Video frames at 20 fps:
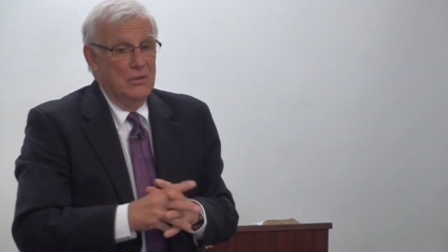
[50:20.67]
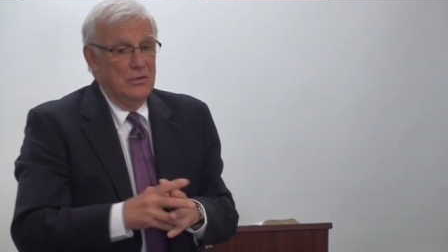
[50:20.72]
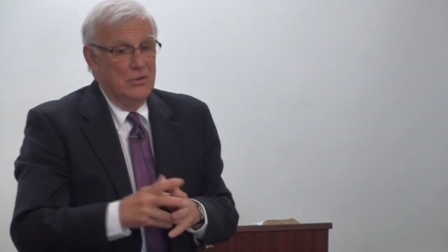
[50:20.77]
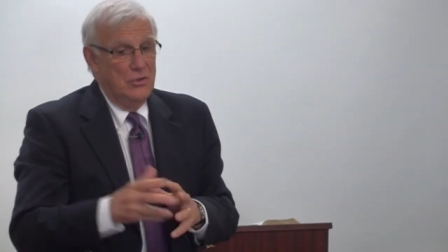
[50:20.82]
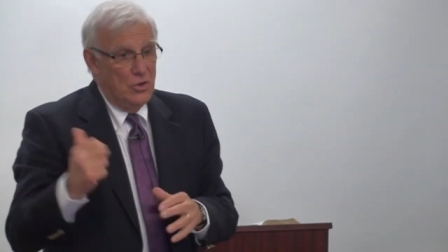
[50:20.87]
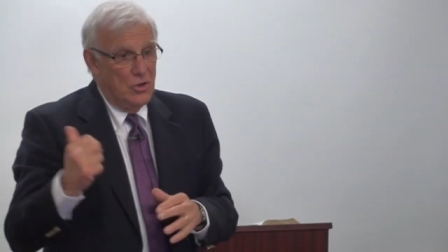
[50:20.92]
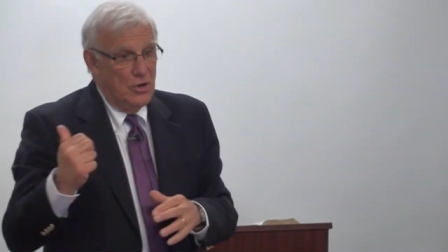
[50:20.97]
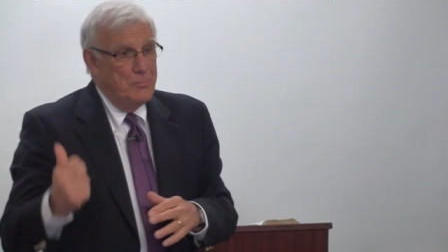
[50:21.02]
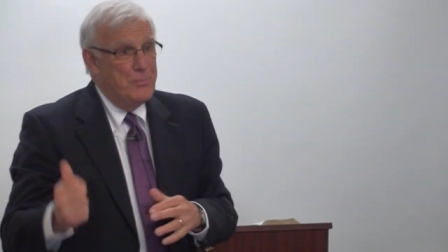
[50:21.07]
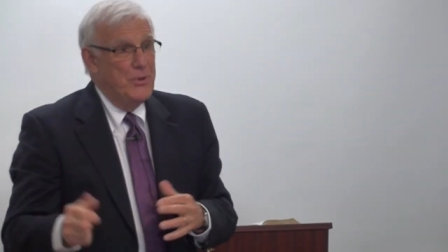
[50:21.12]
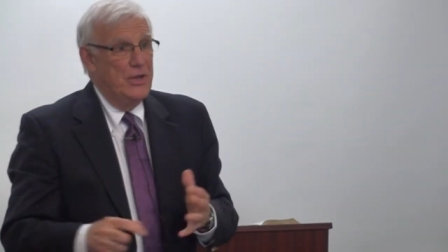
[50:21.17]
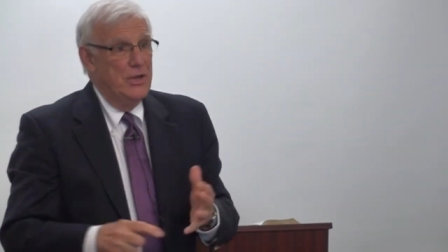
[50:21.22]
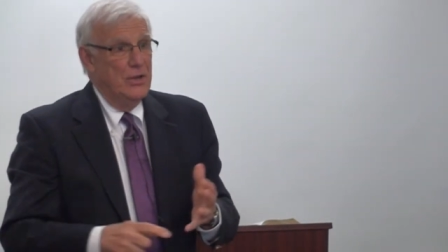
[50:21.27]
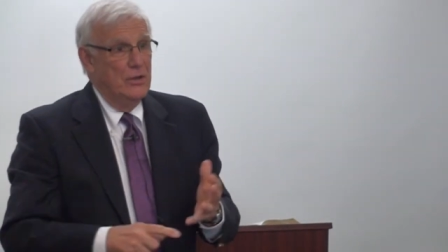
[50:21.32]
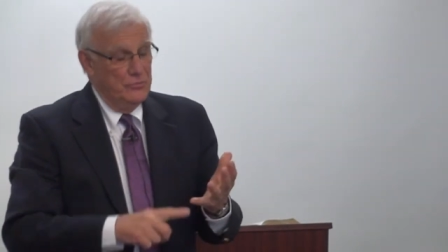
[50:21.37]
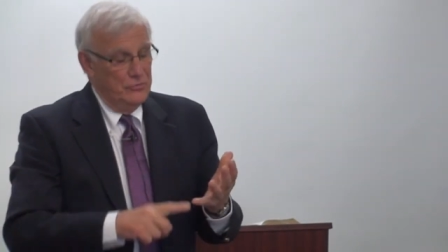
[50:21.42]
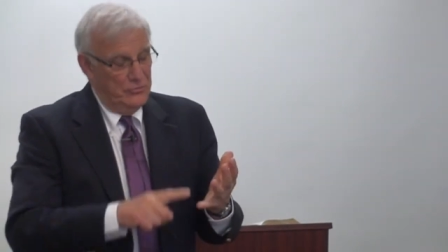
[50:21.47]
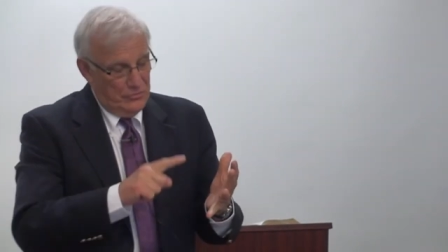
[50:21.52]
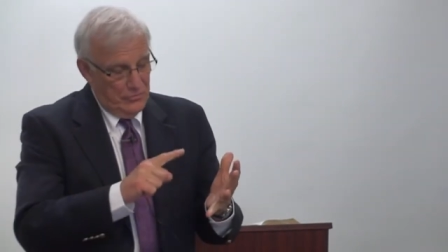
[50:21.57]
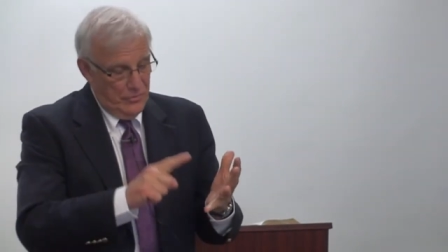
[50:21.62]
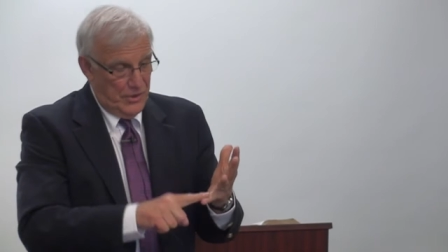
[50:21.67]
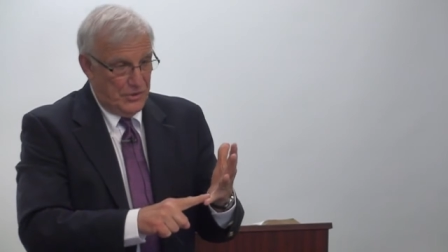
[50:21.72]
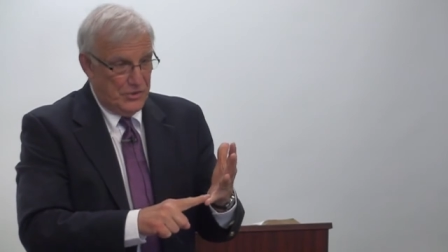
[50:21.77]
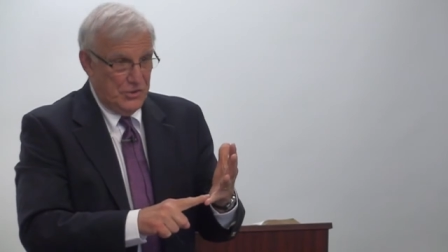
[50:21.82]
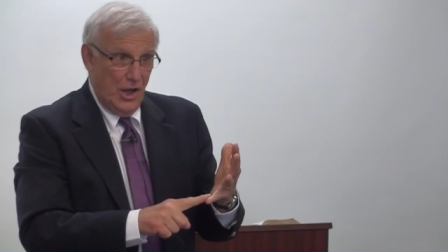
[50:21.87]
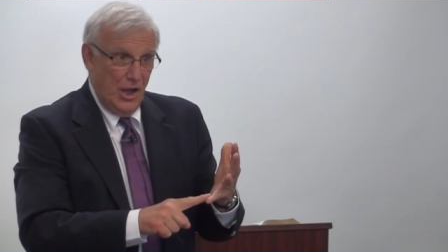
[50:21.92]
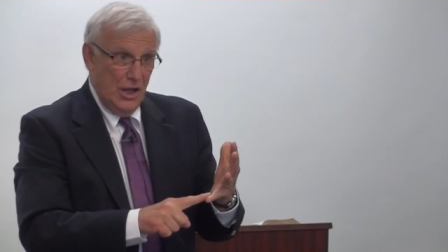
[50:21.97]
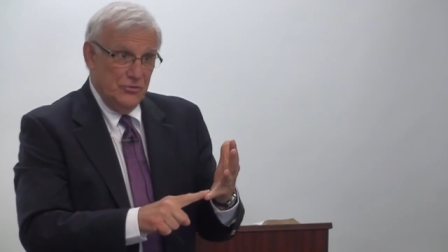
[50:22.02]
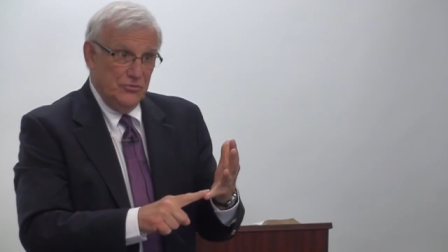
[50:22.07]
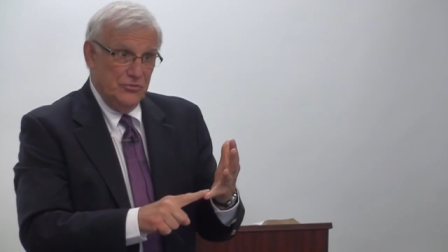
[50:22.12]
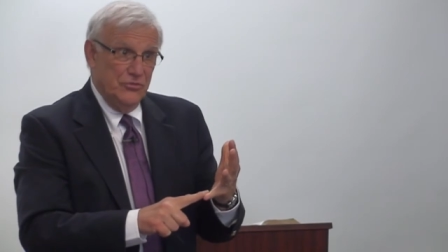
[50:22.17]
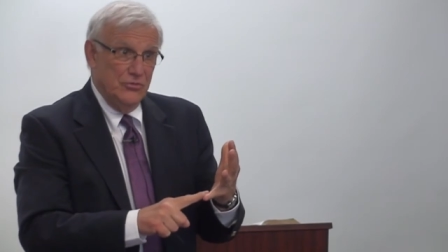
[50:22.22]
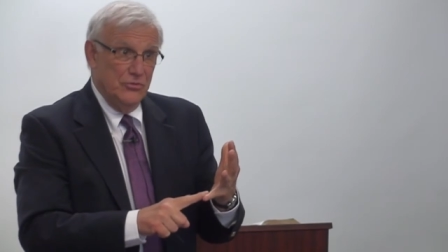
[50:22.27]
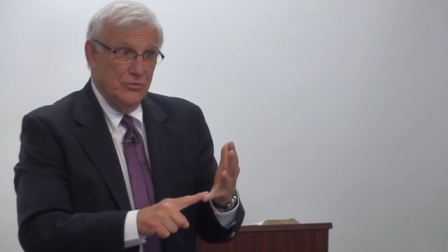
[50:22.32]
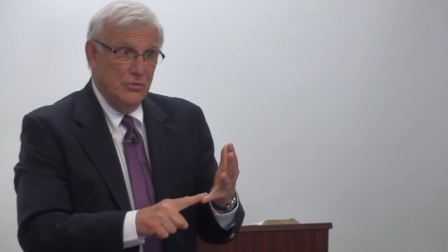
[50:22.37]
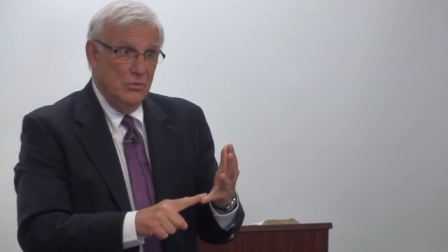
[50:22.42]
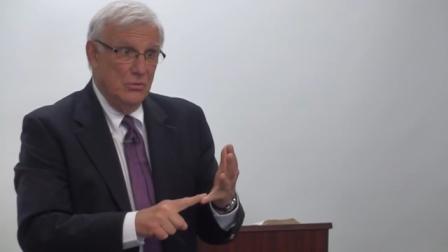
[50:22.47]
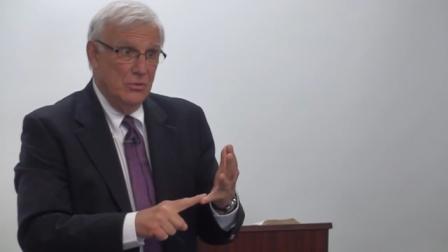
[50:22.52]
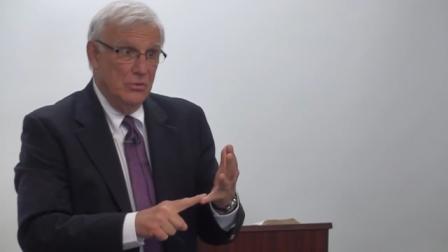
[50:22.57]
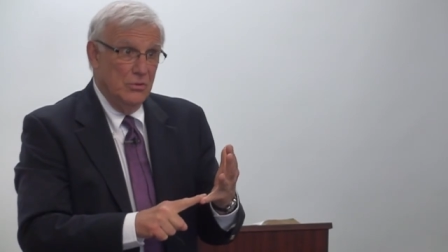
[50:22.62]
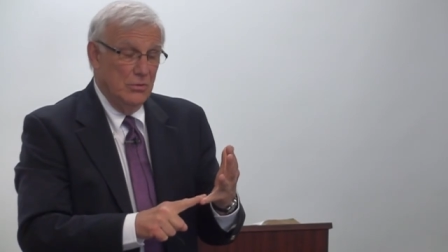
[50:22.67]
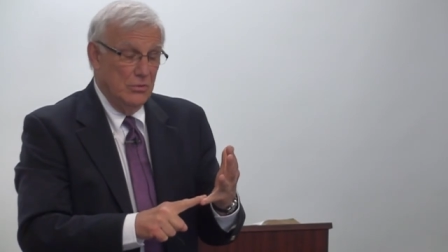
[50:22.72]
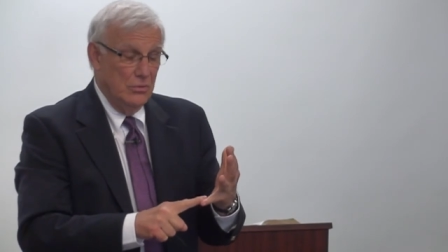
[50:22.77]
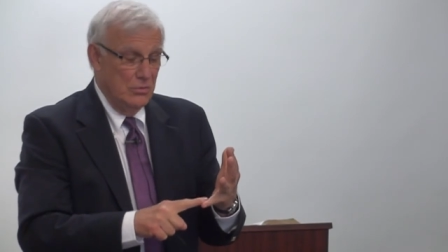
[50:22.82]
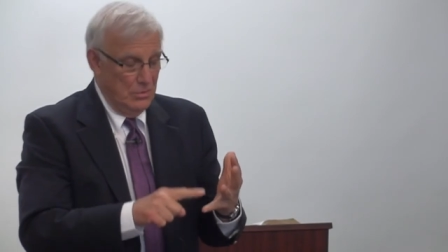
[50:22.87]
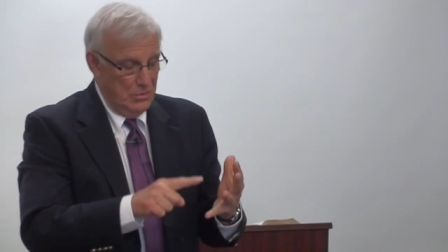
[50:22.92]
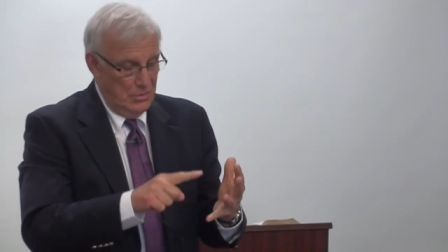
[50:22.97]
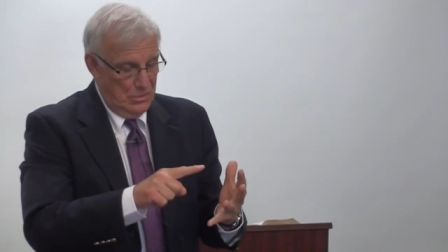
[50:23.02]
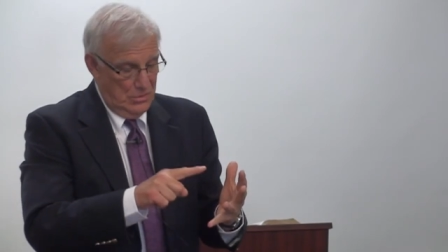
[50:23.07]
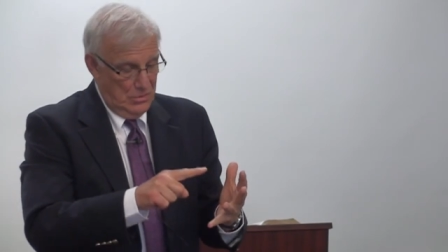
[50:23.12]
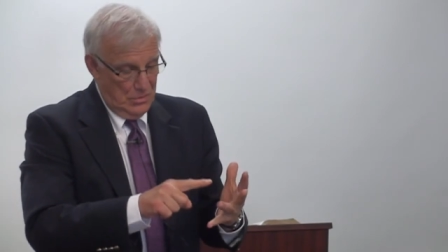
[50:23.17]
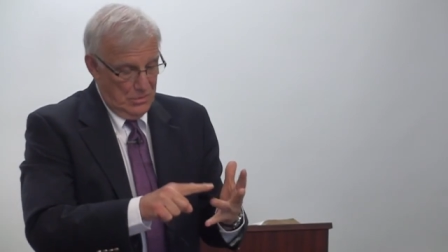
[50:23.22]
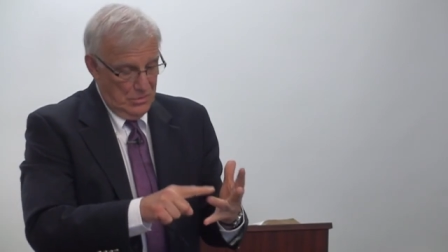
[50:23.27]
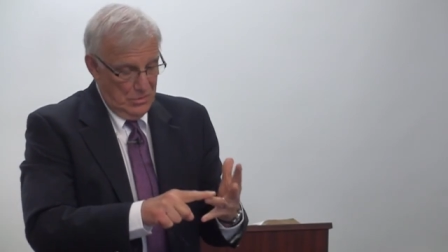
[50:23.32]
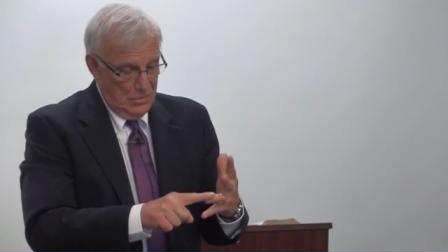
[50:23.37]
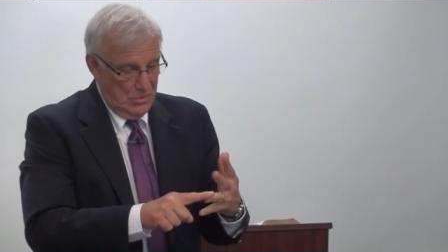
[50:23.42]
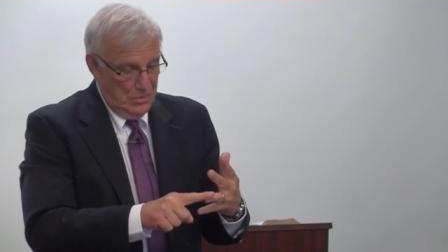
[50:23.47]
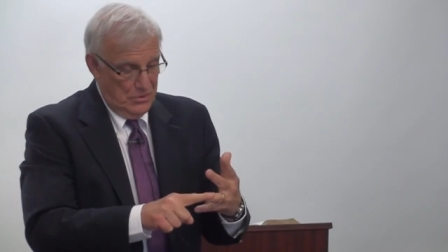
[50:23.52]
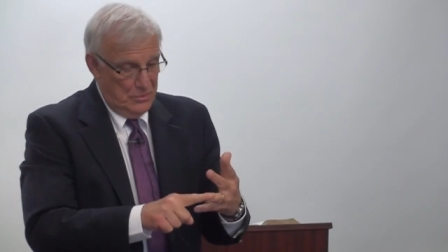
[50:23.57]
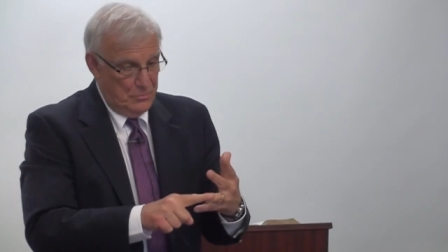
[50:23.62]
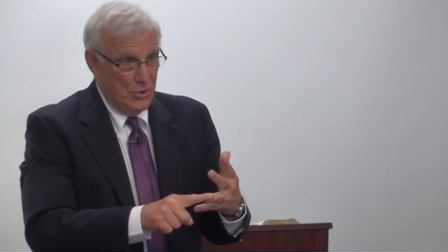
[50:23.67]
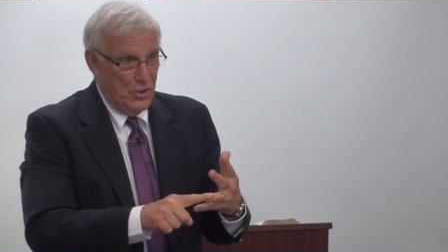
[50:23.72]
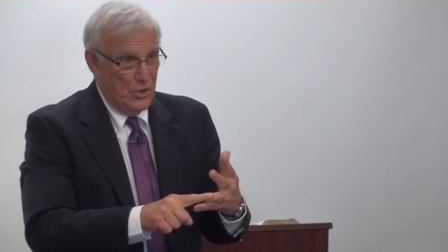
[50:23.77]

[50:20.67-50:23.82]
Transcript: Europeans, the Dutch, the